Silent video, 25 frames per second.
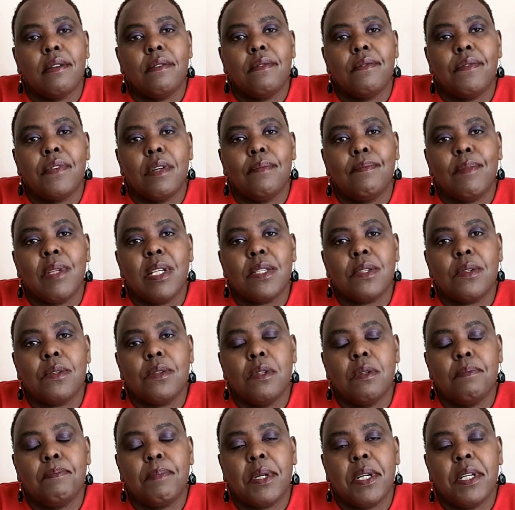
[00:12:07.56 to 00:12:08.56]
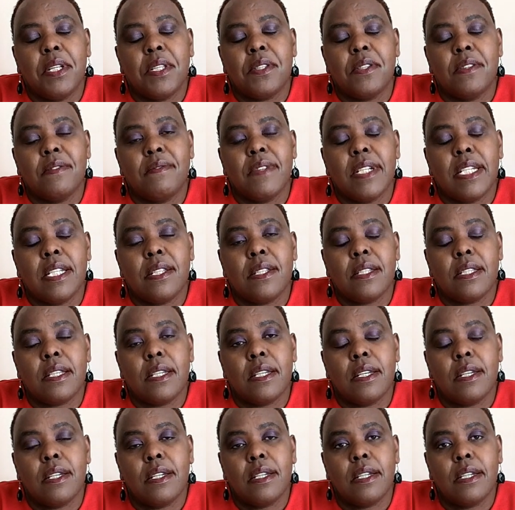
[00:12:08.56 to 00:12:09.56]
From the school point of it,
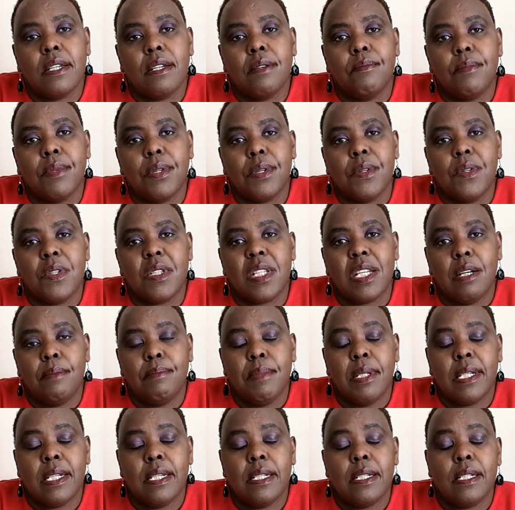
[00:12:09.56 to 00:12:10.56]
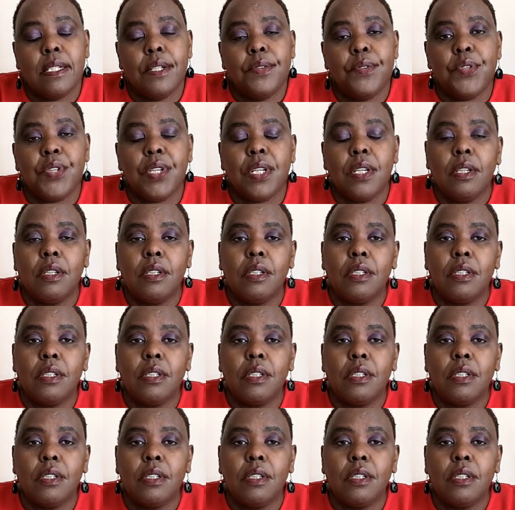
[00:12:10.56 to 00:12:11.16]
because I've been a teacher,